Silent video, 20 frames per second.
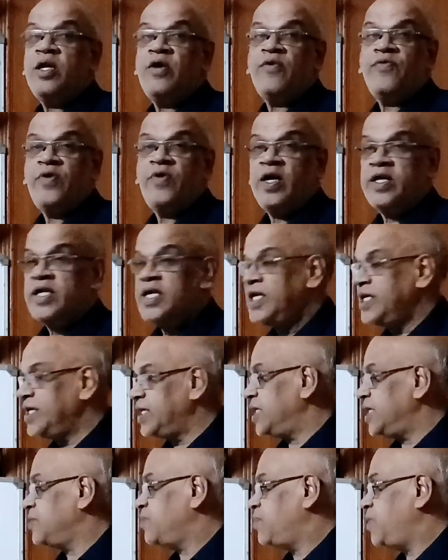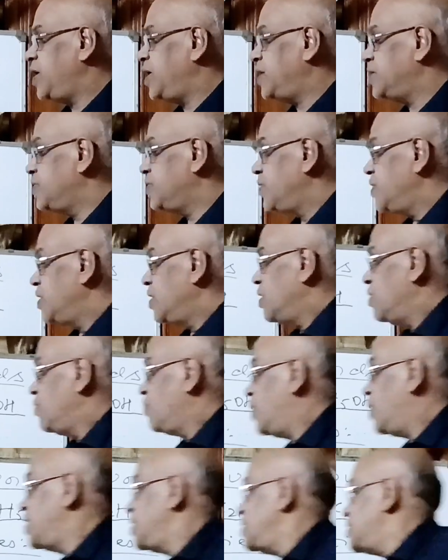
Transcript: of water takes place. What is